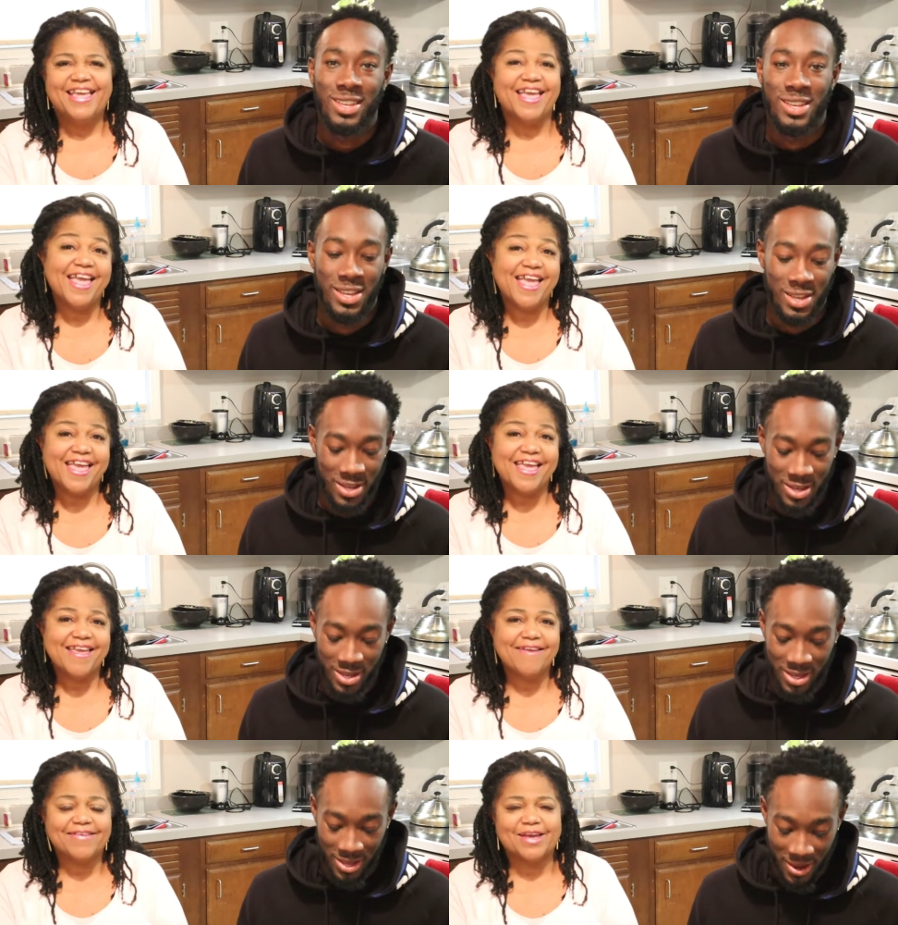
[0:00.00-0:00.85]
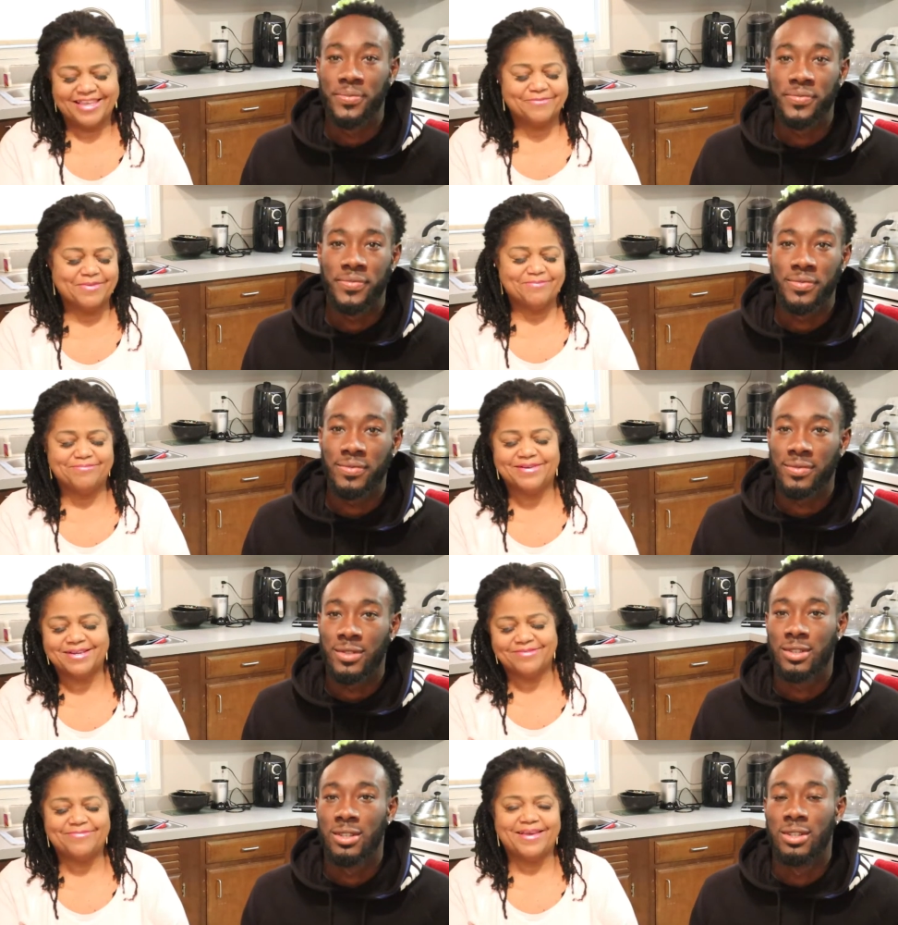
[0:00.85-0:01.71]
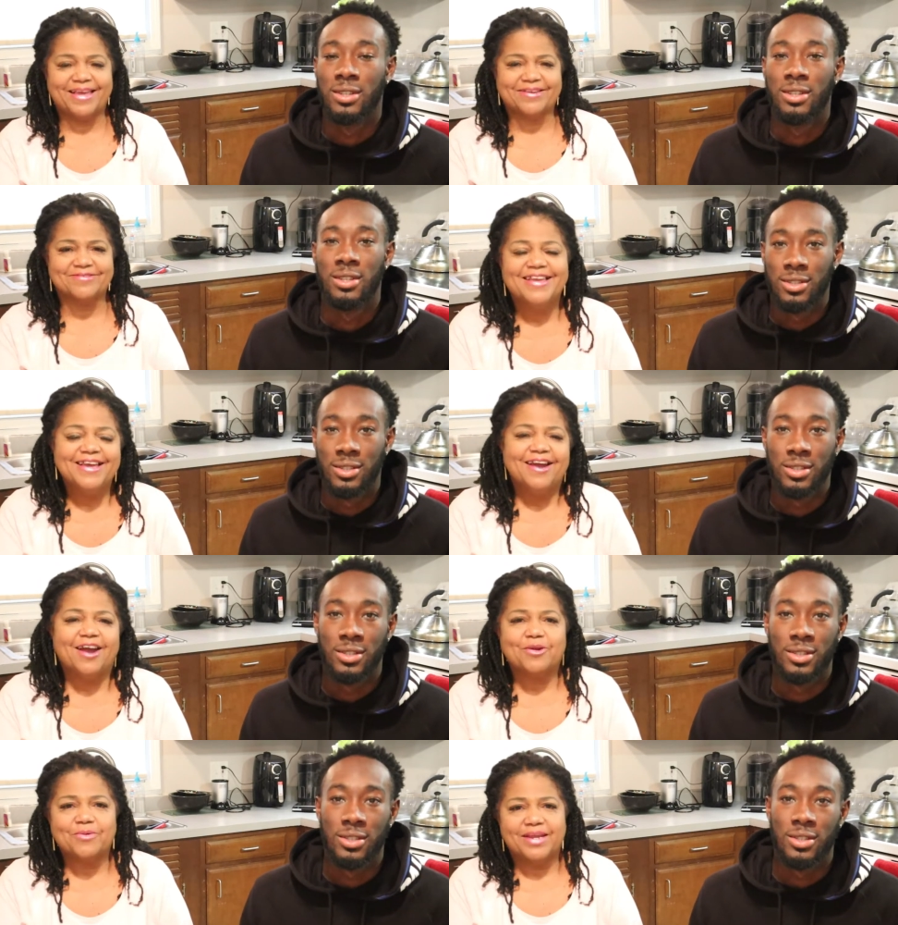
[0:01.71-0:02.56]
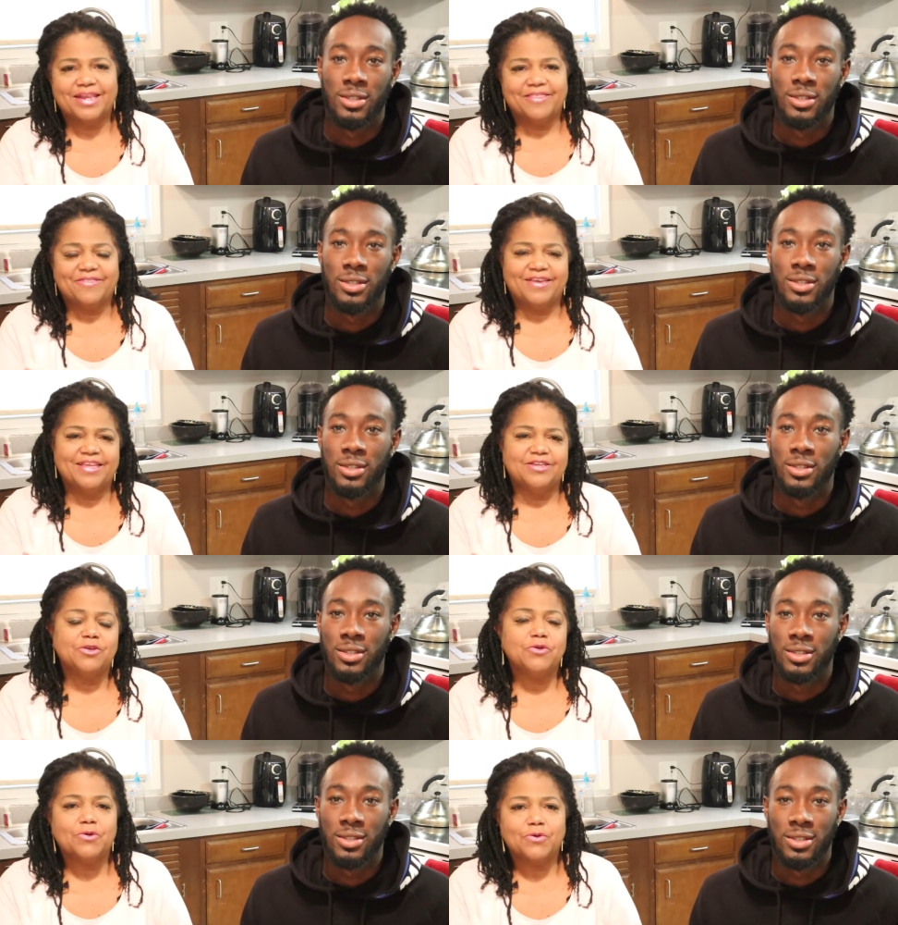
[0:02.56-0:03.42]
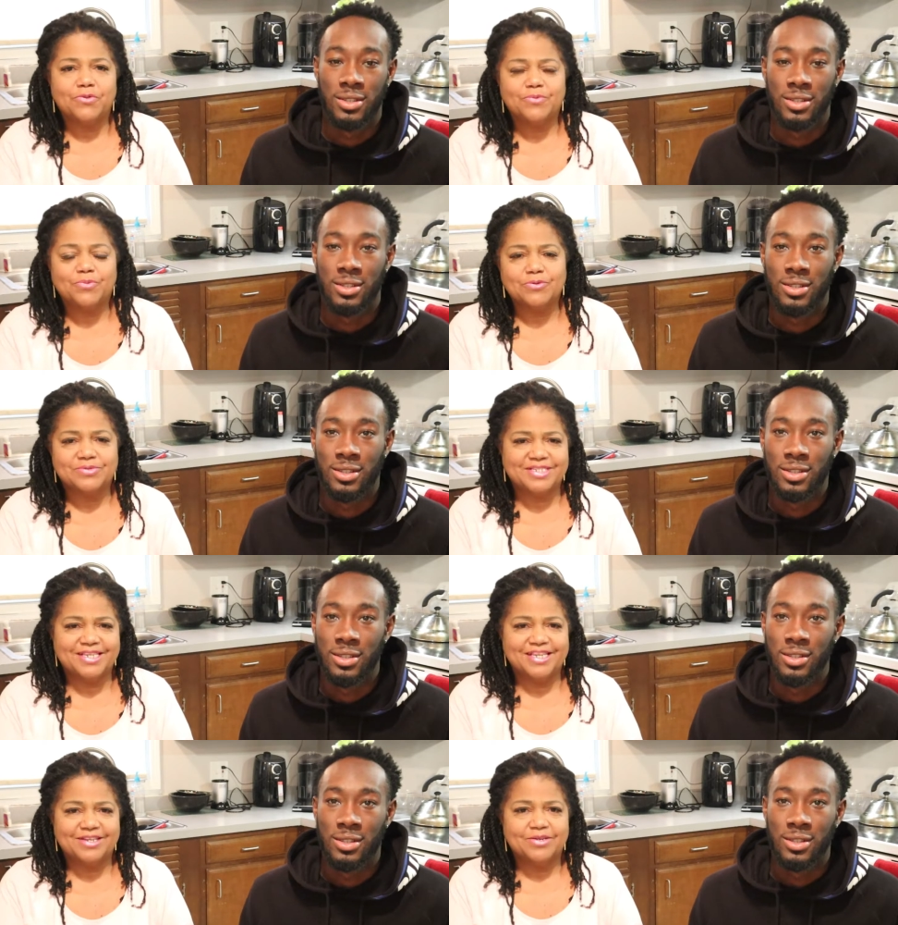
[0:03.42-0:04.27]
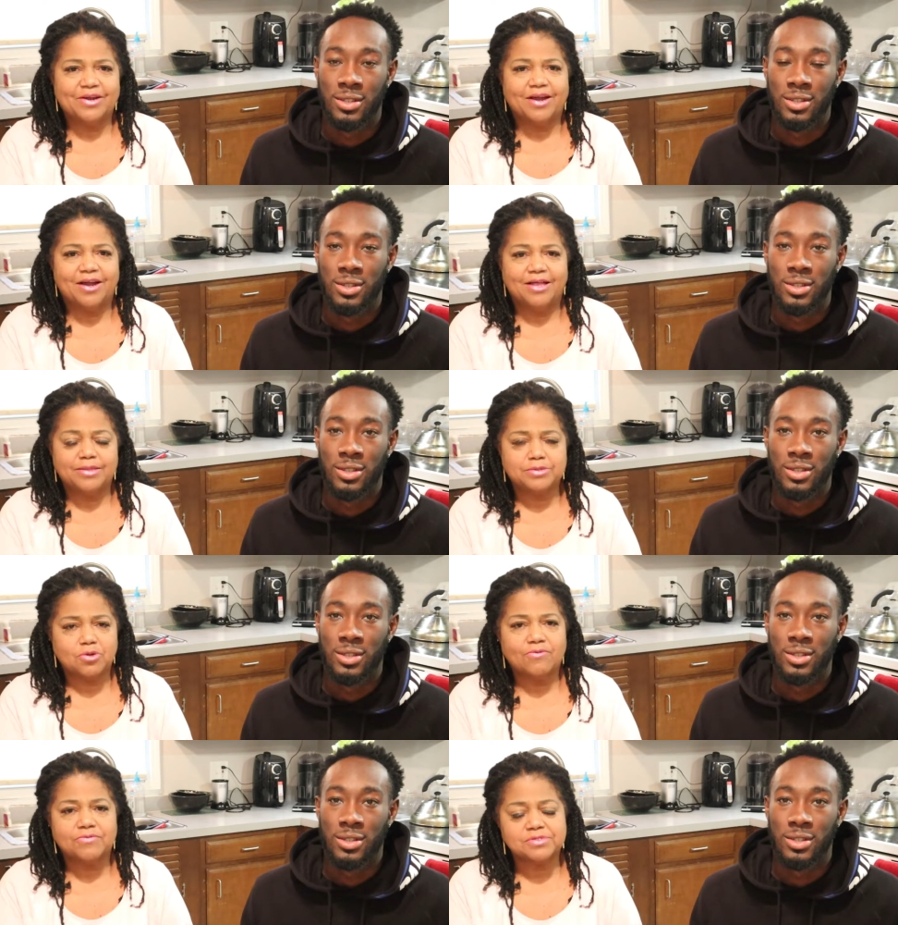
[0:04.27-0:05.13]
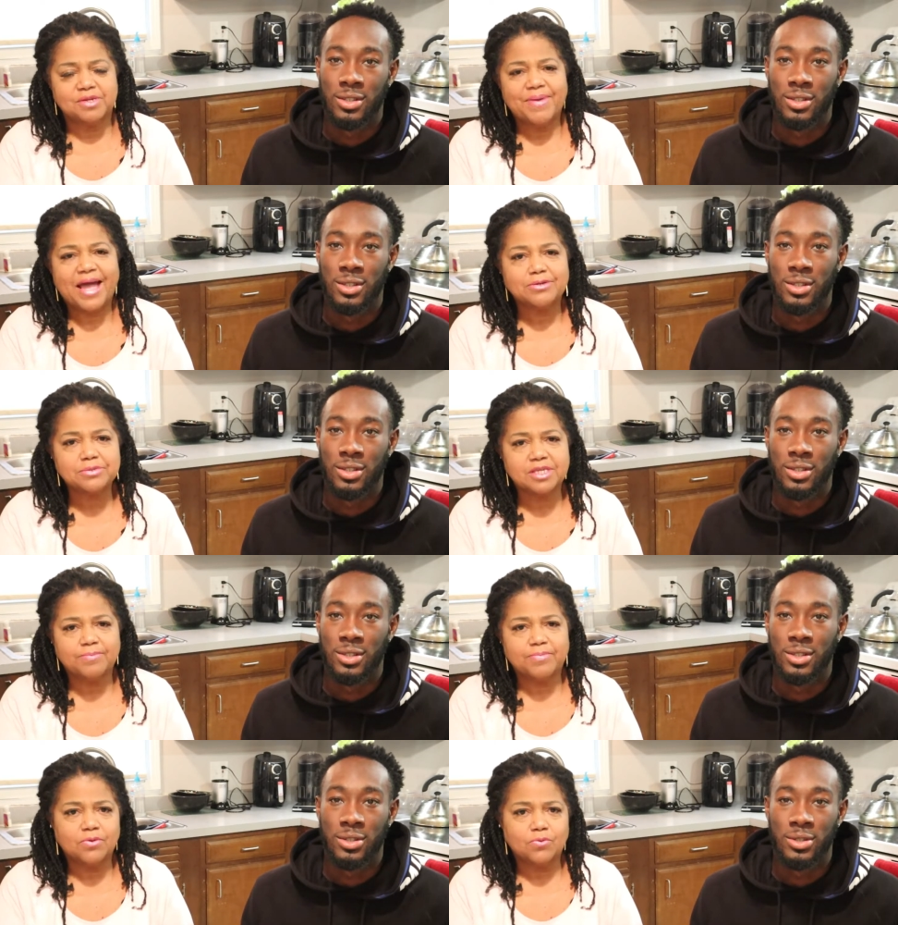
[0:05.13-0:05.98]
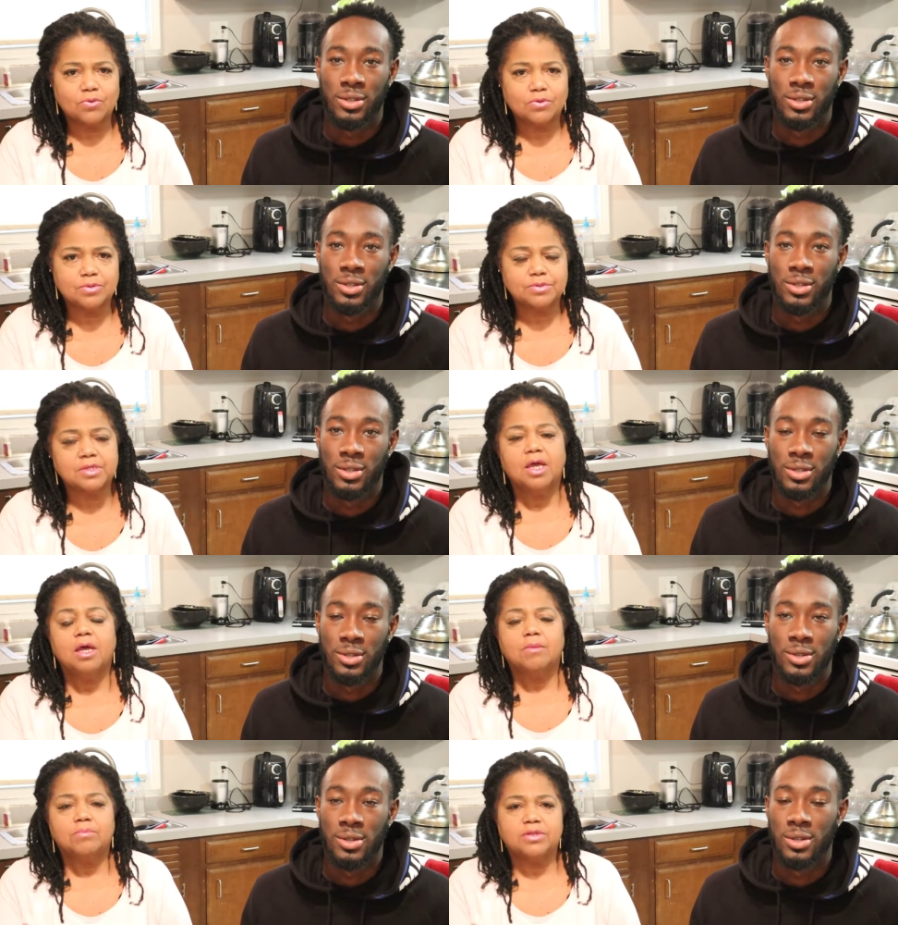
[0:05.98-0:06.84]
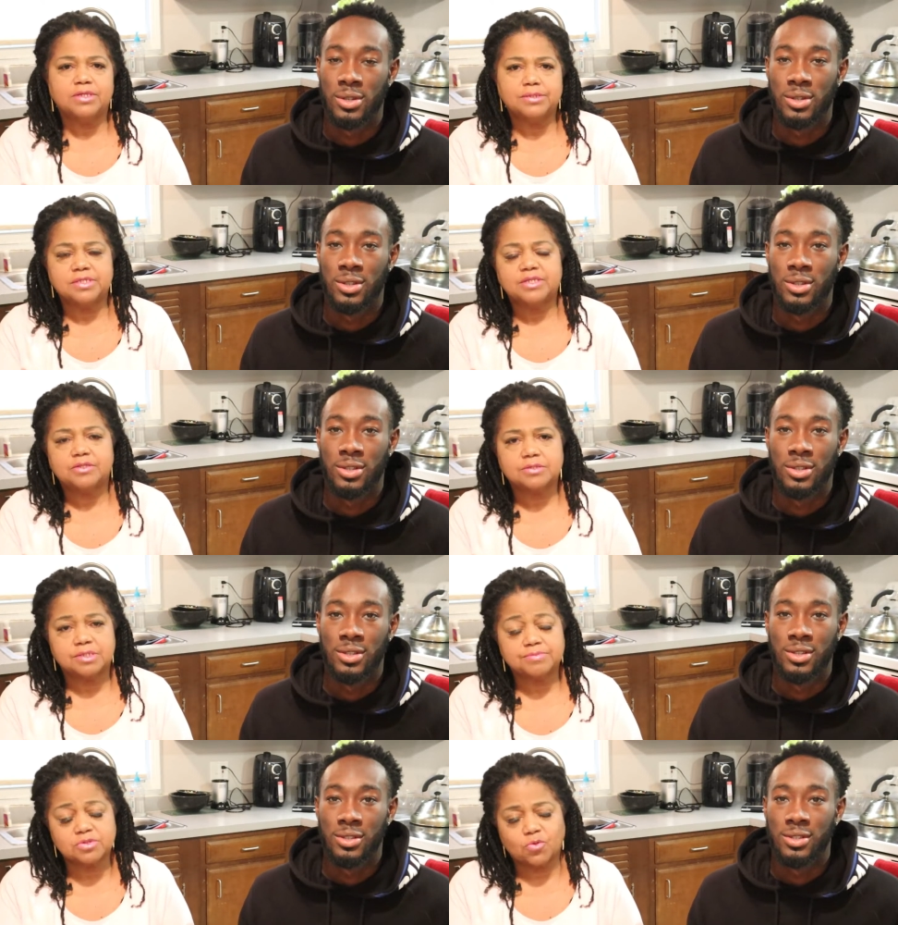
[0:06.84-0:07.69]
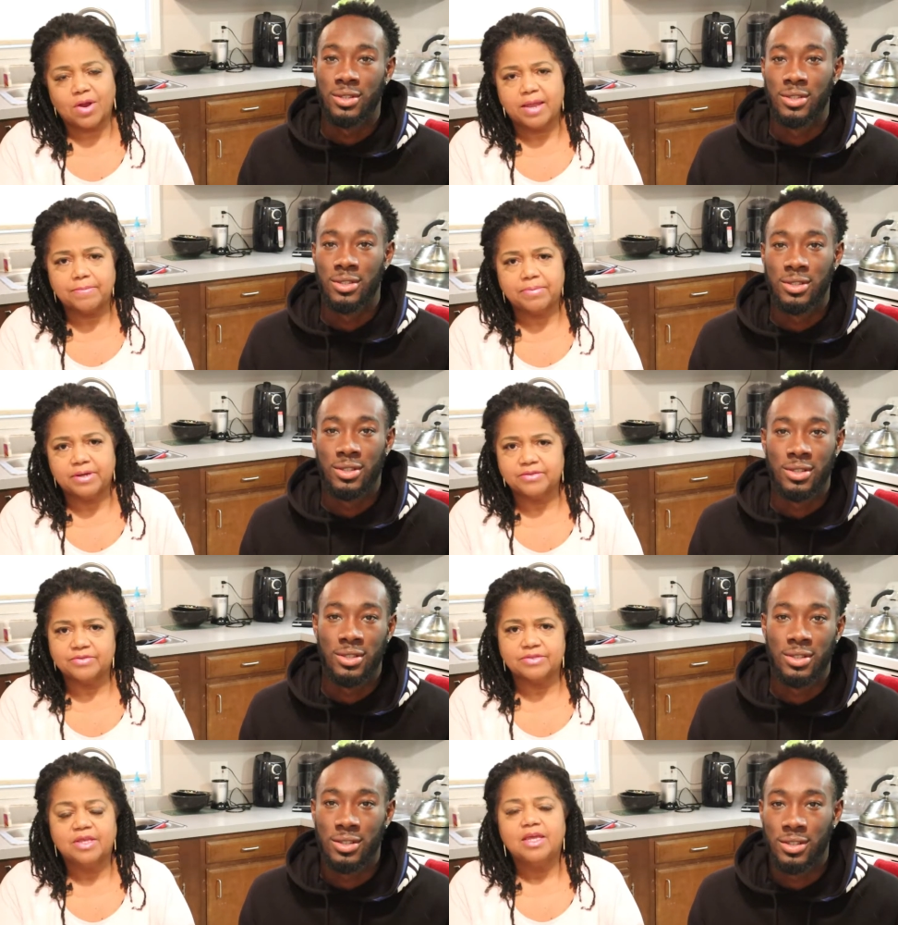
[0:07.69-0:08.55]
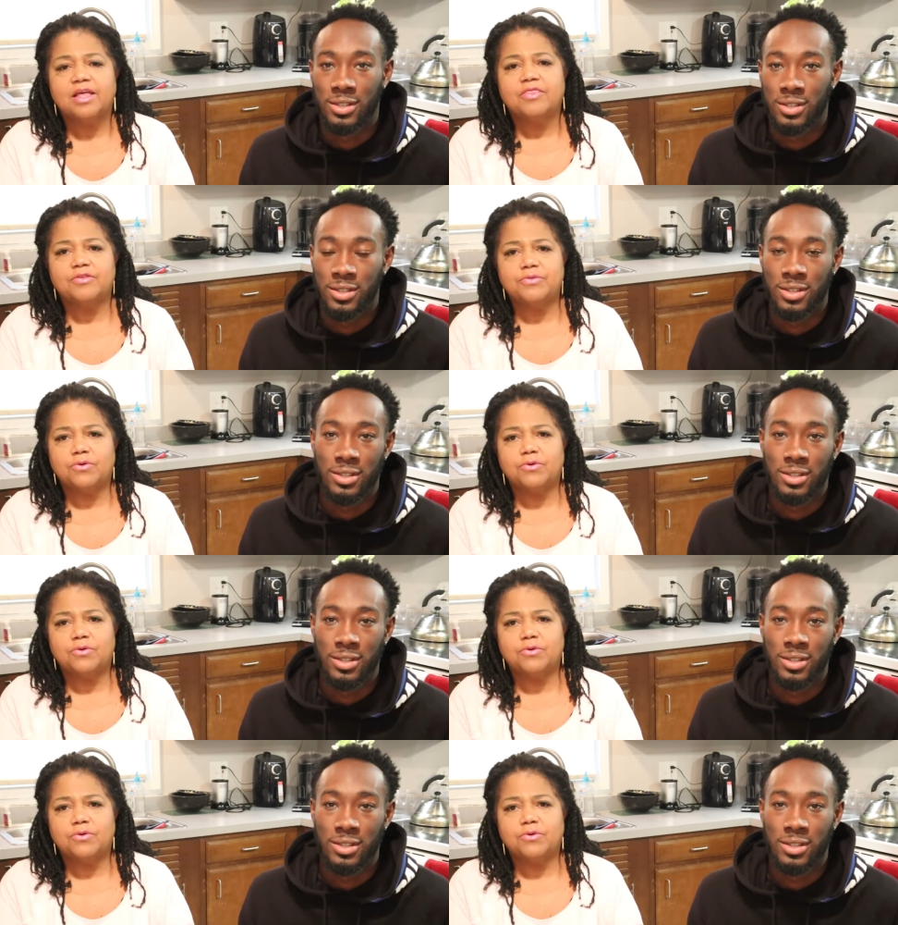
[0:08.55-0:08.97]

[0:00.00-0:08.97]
Speaker 1: hey, I got my buddy back. Alrighty then, you know the routine. Uh, let's go over some housekeeping rules. Please hit the subscribe button the